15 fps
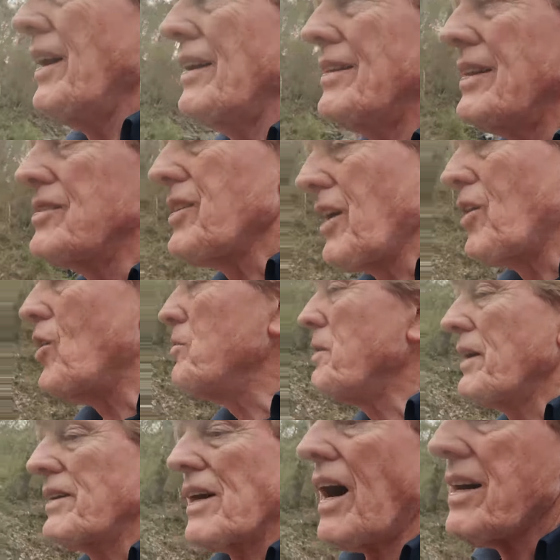And they say, oh
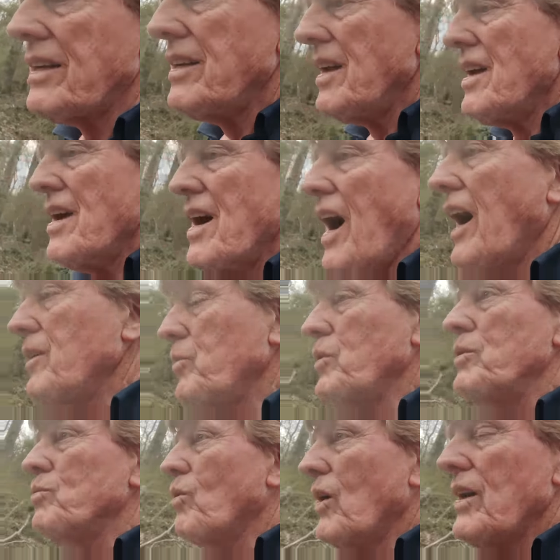my God, I
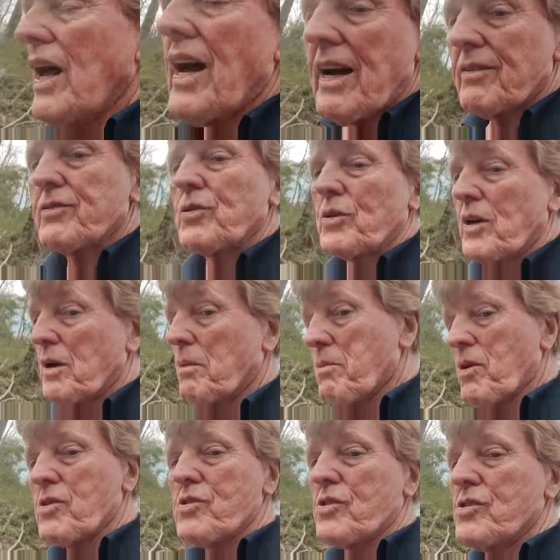wouldn't want to have to, in an
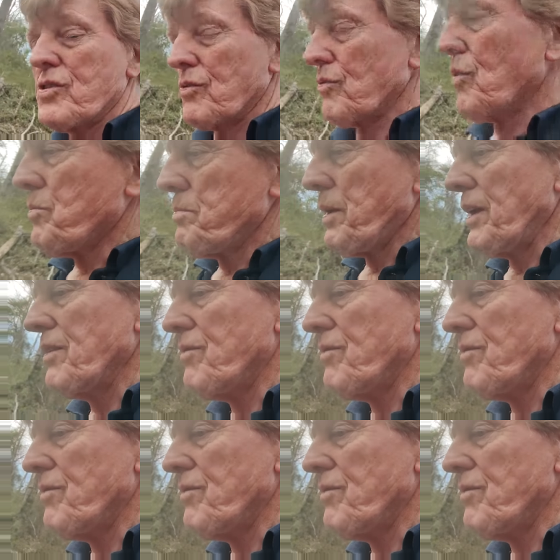emergency room, be